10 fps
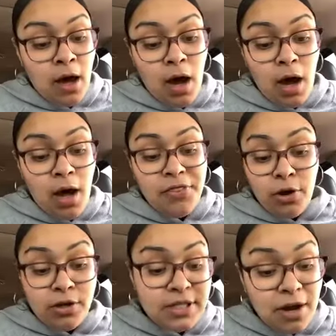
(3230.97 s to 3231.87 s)
Uh,
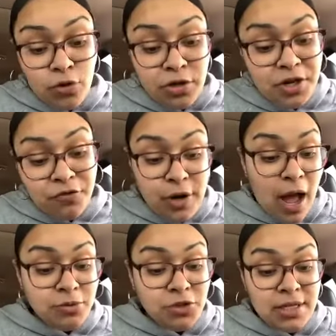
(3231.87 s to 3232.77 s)
there are several different
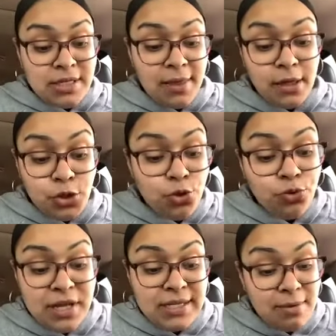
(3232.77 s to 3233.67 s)
options, and the truth
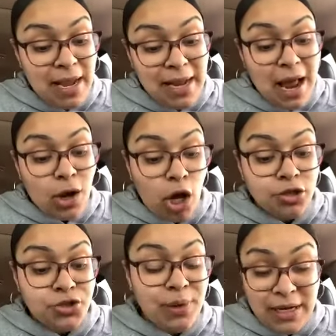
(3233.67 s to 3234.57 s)
is, it may not
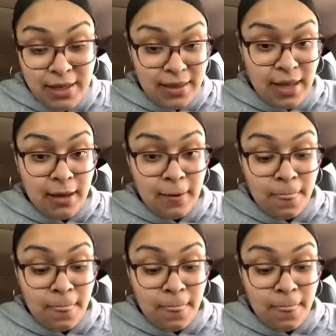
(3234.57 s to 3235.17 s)
cost you anything.